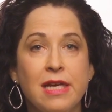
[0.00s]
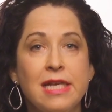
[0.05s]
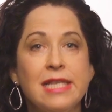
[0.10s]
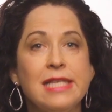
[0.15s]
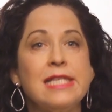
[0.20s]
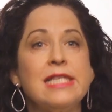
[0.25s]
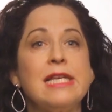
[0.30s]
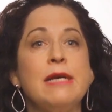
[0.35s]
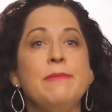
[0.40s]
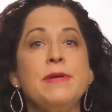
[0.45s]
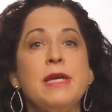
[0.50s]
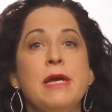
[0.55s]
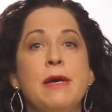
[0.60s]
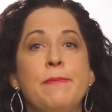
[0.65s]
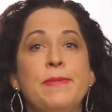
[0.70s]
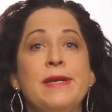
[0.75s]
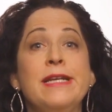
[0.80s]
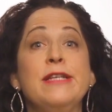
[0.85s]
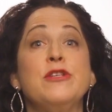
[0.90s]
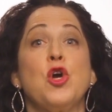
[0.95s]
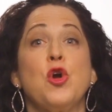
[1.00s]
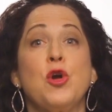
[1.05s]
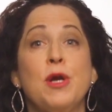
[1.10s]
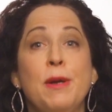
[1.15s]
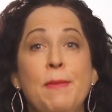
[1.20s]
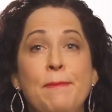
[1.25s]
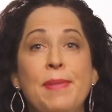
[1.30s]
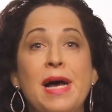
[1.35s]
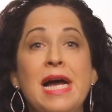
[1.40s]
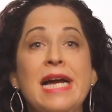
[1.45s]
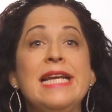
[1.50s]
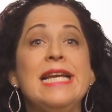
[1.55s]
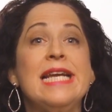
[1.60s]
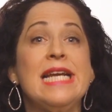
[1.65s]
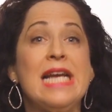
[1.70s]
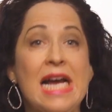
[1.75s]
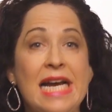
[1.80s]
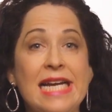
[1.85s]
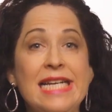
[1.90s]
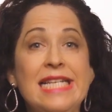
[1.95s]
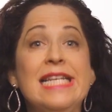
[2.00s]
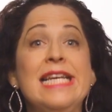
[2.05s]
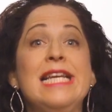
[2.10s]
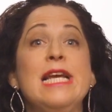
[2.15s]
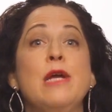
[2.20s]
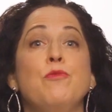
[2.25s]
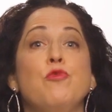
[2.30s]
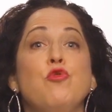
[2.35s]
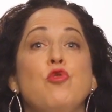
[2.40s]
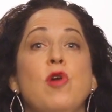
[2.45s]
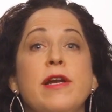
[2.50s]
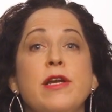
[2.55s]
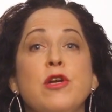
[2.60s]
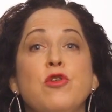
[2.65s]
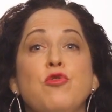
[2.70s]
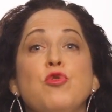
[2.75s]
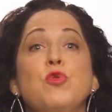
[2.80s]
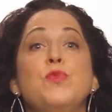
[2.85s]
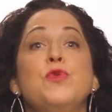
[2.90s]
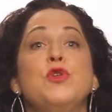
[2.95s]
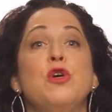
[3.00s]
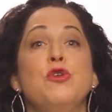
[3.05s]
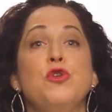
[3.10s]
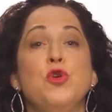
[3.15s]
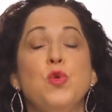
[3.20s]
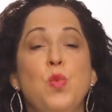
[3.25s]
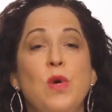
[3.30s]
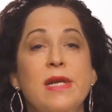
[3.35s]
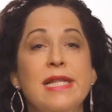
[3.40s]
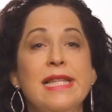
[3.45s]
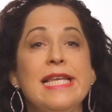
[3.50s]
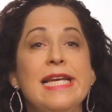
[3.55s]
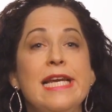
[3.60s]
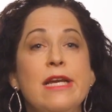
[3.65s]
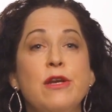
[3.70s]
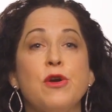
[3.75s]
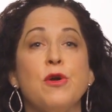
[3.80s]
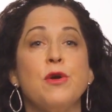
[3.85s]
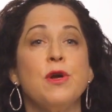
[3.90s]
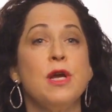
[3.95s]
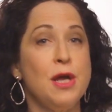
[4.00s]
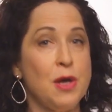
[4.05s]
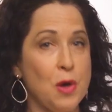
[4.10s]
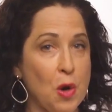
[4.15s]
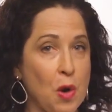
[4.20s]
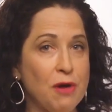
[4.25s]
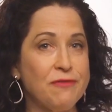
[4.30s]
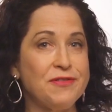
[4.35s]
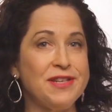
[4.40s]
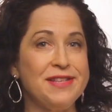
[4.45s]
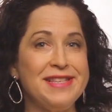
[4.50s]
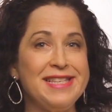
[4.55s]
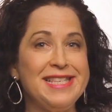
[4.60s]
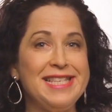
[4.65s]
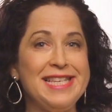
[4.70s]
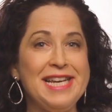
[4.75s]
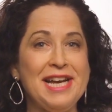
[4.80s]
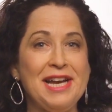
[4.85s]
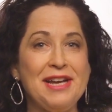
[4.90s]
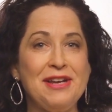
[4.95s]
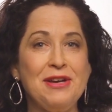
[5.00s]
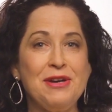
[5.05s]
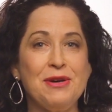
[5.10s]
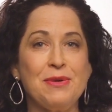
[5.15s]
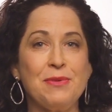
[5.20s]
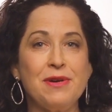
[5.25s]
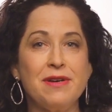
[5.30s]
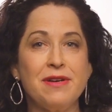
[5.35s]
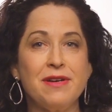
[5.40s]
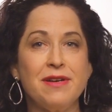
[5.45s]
some companies are combining IT and product groups under one leader, often the CIO.